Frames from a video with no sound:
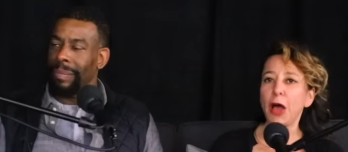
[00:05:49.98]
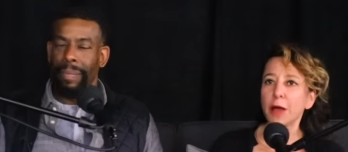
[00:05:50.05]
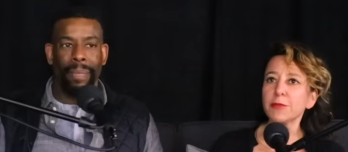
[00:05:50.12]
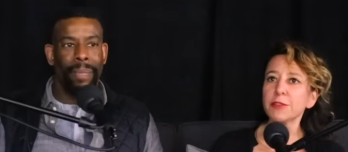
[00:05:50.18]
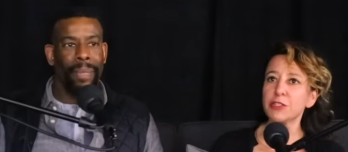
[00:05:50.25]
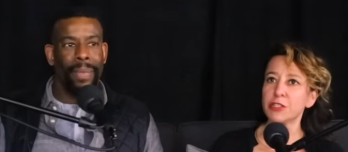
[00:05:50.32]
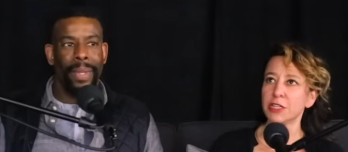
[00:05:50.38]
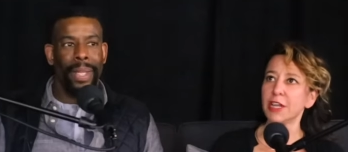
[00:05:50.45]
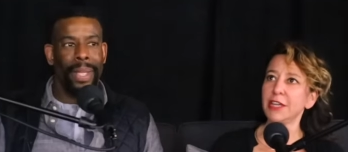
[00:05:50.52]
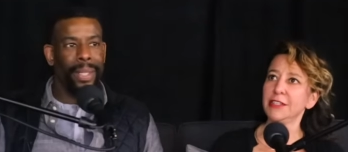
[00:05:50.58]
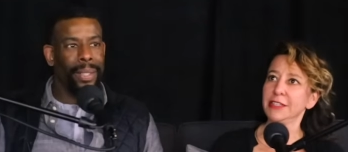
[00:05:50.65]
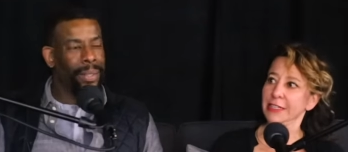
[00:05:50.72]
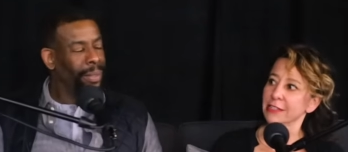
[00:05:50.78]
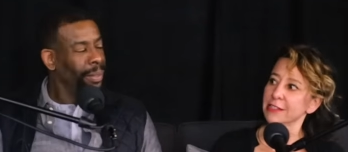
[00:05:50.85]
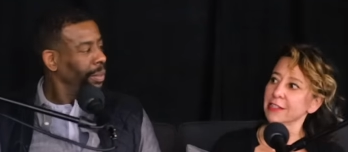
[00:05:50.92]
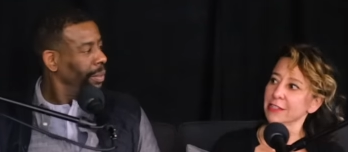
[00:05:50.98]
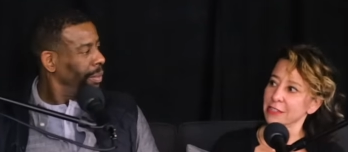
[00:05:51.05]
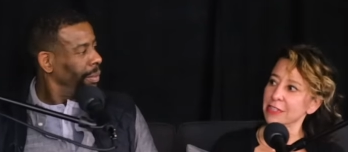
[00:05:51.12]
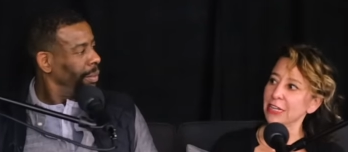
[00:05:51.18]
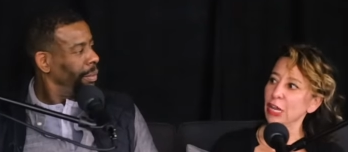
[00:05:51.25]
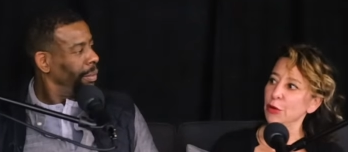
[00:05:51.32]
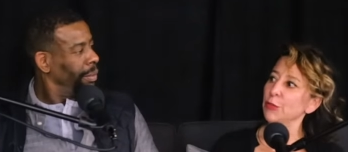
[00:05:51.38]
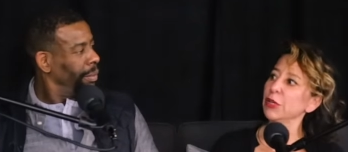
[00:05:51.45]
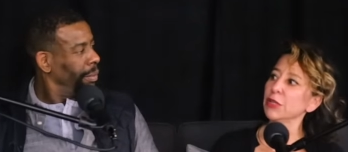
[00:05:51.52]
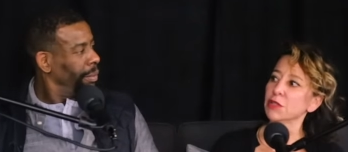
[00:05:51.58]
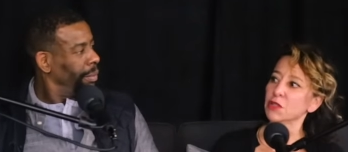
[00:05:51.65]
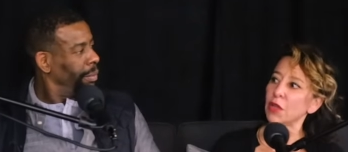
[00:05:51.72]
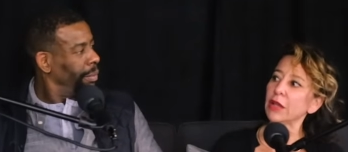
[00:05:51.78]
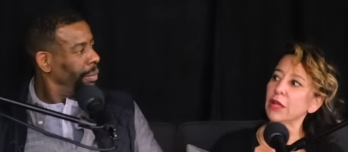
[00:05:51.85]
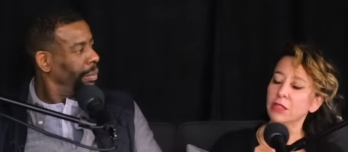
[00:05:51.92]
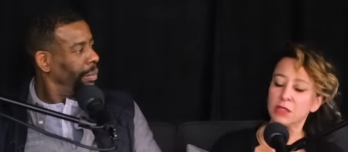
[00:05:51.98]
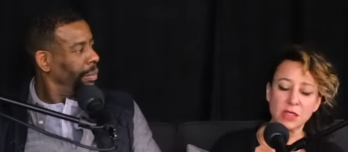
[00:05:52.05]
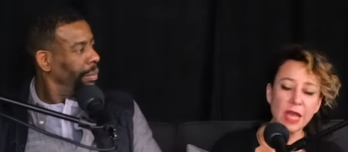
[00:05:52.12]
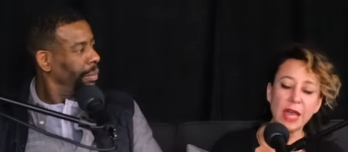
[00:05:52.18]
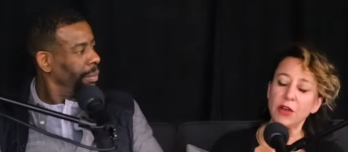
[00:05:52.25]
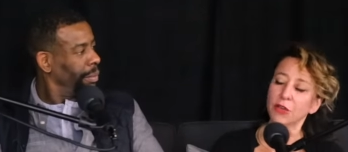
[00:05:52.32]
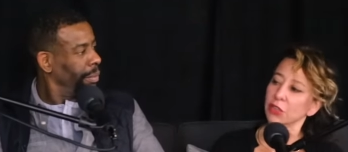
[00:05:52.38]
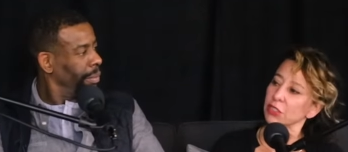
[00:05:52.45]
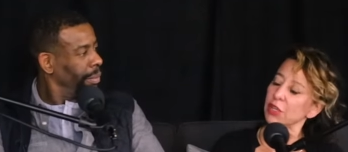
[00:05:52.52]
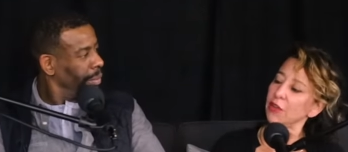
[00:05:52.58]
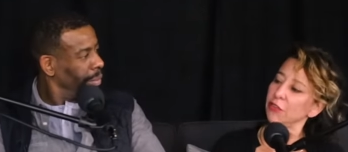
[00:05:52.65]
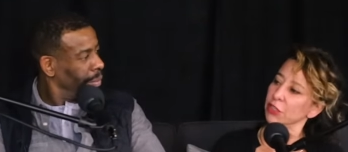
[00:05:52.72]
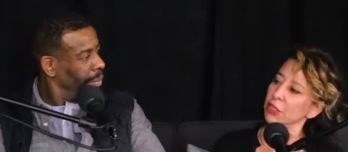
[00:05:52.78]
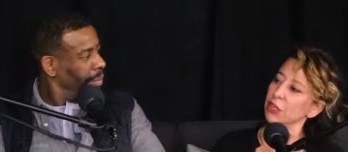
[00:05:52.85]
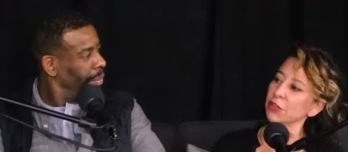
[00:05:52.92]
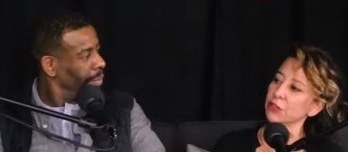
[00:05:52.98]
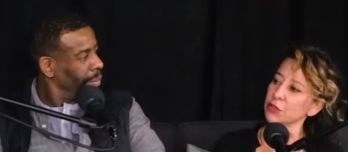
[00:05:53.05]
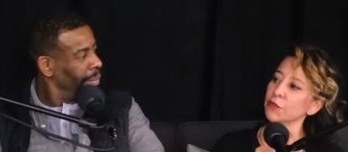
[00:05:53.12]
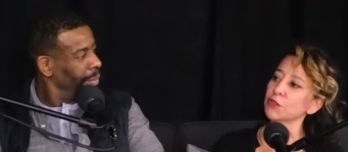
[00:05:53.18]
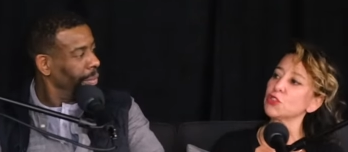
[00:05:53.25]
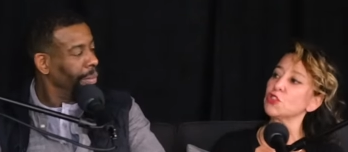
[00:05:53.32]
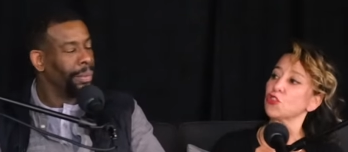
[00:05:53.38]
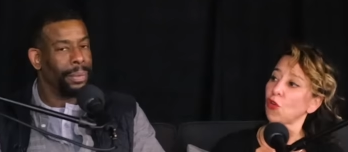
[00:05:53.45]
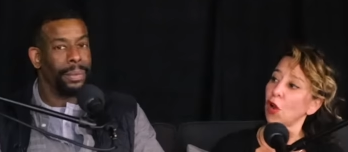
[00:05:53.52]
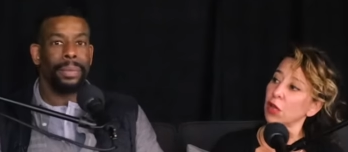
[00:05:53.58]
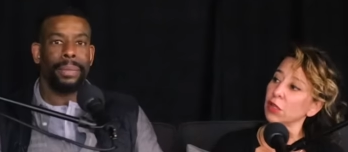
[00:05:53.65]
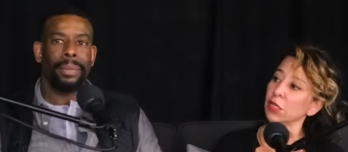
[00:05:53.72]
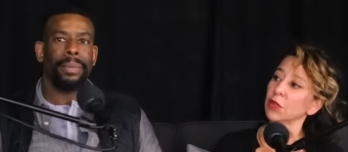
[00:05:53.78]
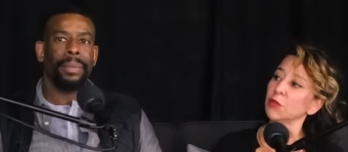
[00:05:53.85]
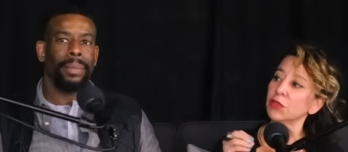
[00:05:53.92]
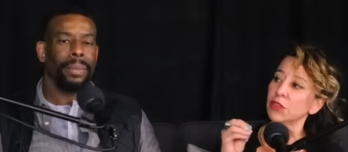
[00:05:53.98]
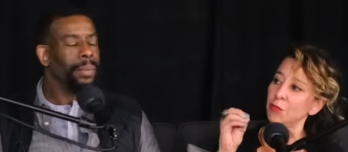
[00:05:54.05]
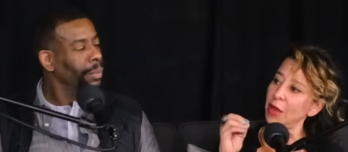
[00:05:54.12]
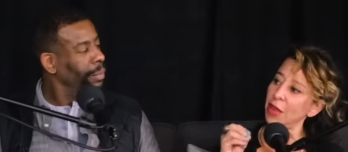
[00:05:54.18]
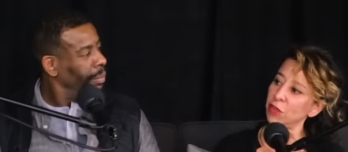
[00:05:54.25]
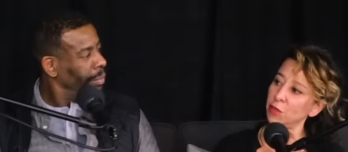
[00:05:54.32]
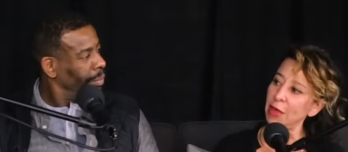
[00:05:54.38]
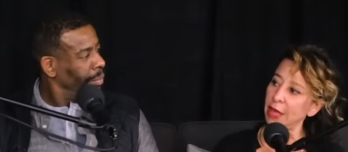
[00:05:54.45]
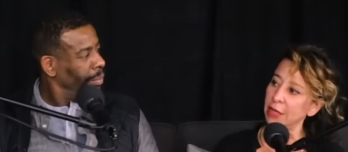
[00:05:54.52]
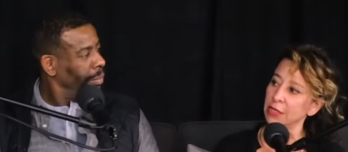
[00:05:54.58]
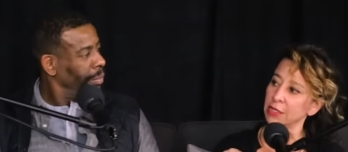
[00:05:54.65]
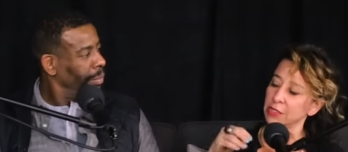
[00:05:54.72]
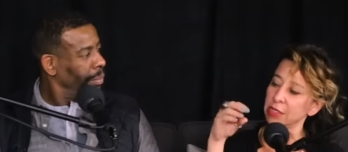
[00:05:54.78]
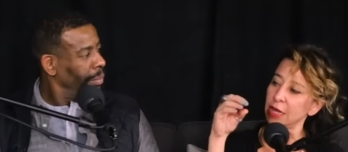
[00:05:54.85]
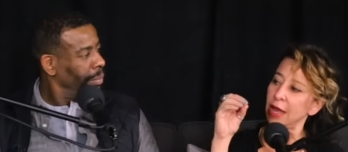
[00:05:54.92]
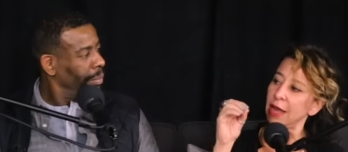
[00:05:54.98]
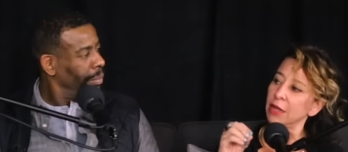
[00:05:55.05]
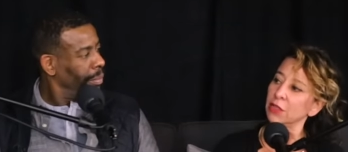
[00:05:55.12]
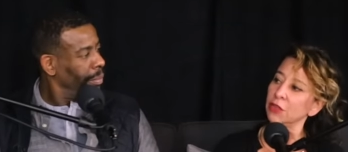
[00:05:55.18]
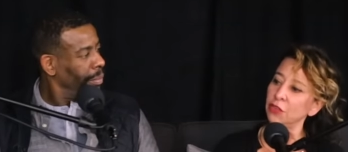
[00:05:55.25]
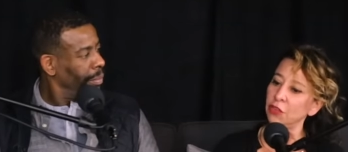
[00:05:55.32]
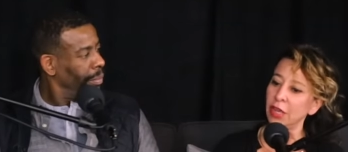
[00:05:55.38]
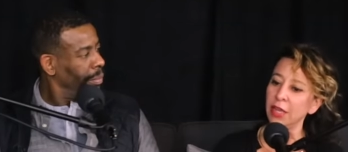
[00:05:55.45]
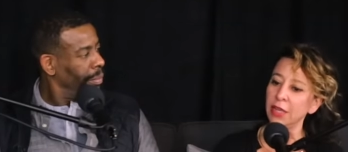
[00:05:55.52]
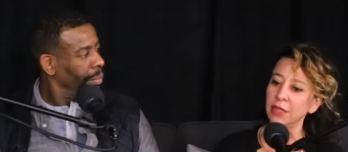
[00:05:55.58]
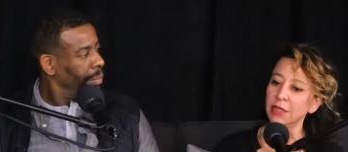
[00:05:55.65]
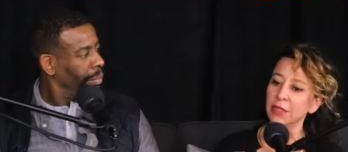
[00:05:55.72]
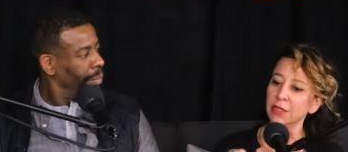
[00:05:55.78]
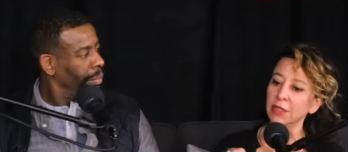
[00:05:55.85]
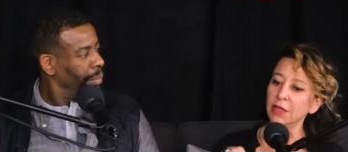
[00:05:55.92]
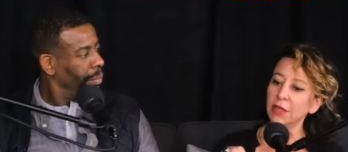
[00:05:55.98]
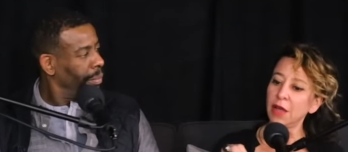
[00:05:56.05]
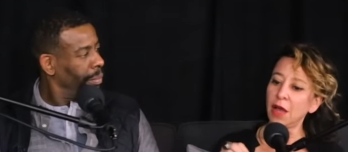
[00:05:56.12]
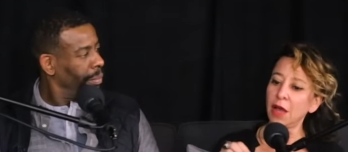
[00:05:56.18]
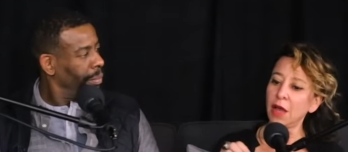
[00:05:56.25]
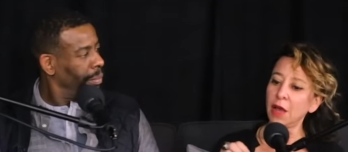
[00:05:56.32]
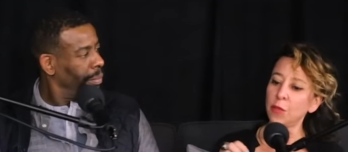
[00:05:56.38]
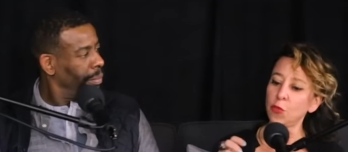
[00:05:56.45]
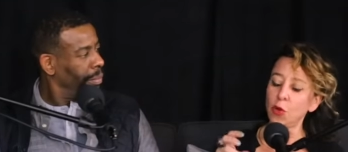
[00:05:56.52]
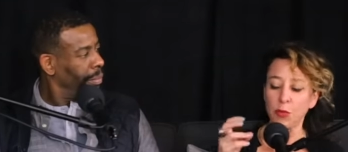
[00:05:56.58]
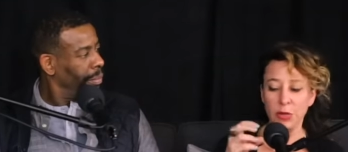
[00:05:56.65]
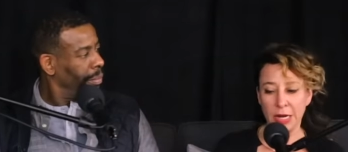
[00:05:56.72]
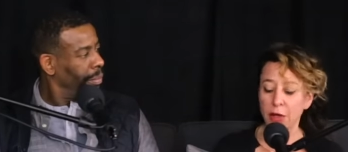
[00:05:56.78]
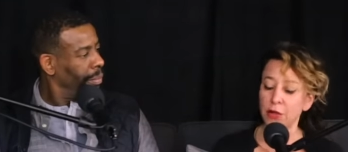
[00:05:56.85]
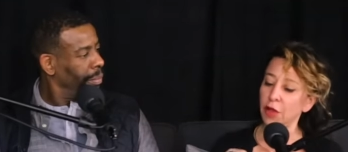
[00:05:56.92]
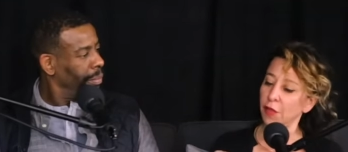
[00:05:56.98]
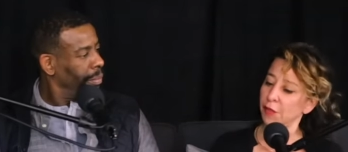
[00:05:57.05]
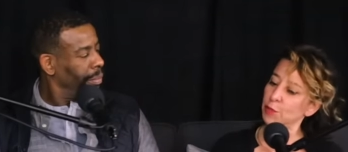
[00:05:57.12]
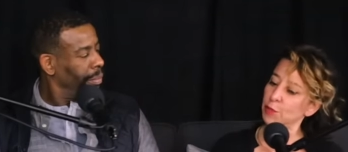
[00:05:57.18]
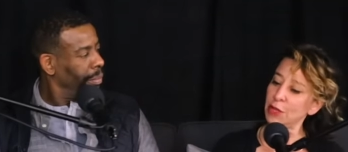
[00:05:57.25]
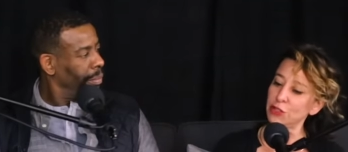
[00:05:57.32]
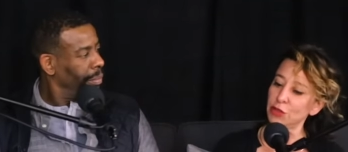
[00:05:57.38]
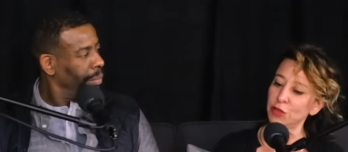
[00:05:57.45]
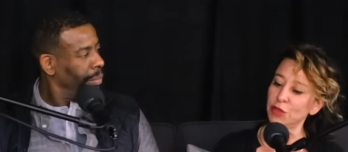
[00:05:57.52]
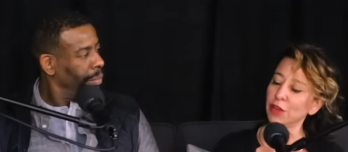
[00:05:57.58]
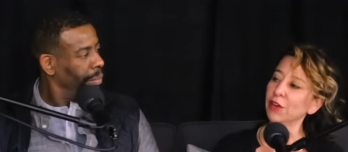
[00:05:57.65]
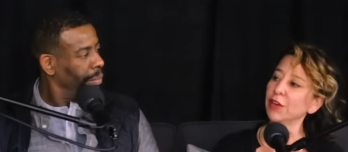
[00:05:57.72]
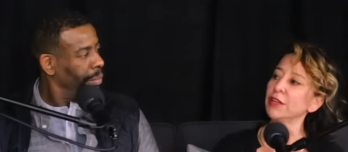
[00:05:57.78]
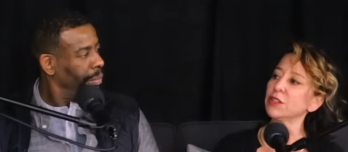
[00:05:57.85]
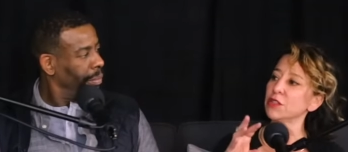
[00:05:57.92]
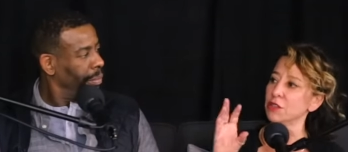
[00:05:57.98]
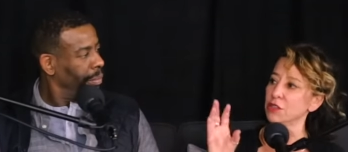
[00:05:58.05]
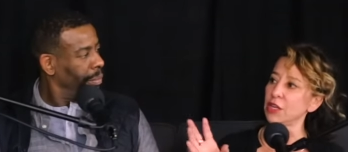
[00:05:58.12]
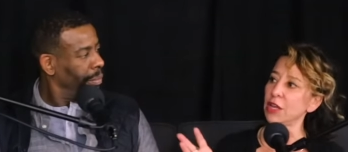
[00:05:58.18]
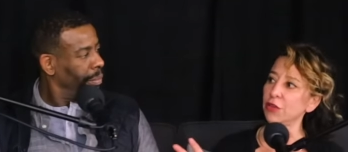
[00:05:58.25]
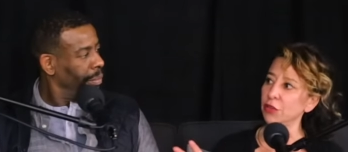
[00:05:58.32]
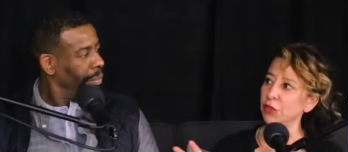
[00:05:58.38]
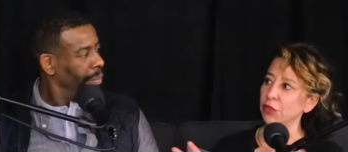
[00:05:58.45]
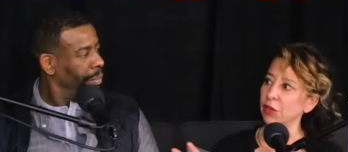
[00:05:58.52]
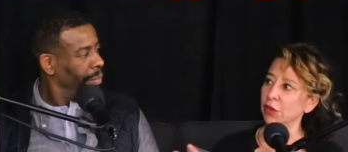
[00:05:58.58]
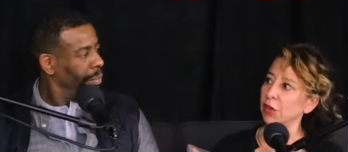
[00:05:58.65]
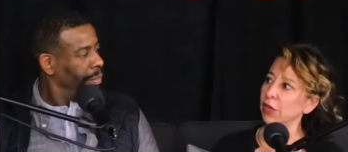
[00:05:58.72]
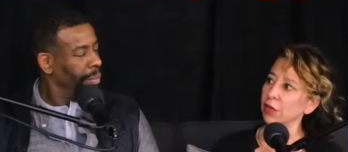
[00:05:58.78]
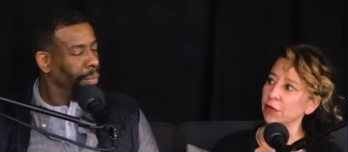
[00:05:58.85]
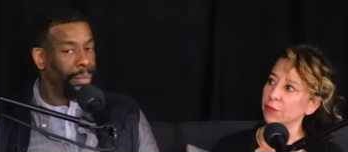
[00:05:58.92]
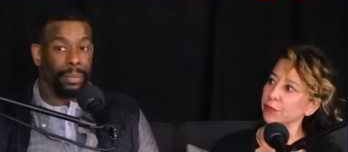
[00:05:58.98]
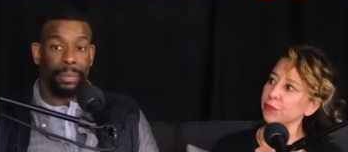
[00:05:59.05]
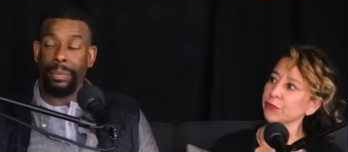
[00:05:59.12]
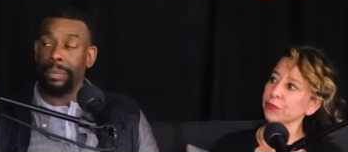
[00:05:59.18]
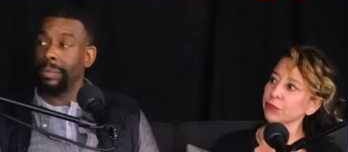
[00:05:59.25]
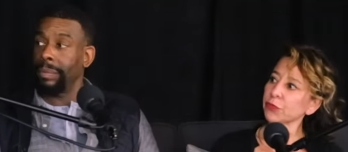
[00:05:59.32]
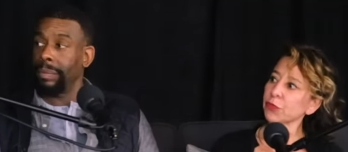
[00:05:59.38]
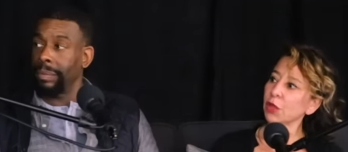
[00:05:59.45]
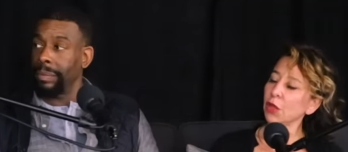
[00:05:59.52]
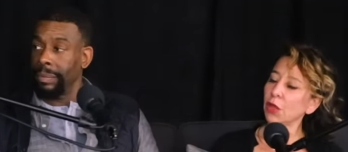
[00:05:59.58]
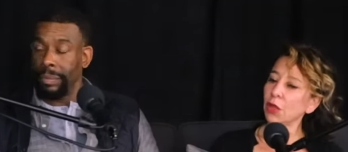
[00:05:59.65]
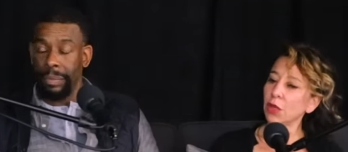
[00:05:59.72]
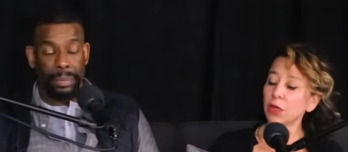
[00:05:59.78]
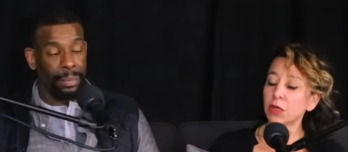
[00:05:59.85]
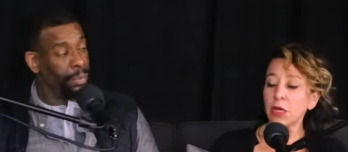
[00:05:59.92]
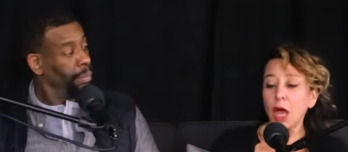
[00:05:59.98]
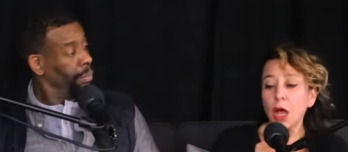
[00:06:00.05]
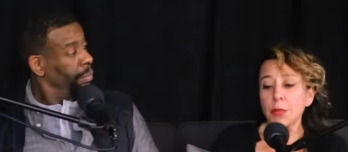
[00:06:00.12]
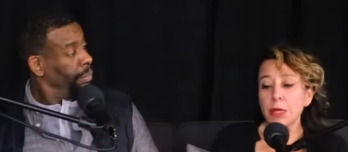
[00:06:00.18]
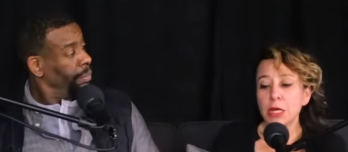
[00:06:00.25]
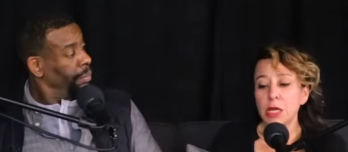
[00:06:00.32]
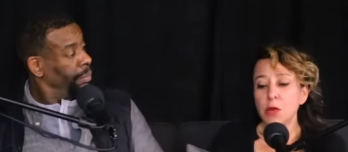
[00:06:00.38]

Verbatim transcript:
Speaker 1: published in 1916, but it's okay. like it's 10 or 11 years of struggling with the mathematics to elevate um, what we now call the special theory to the general theory. Working alone. Yeah, I mean,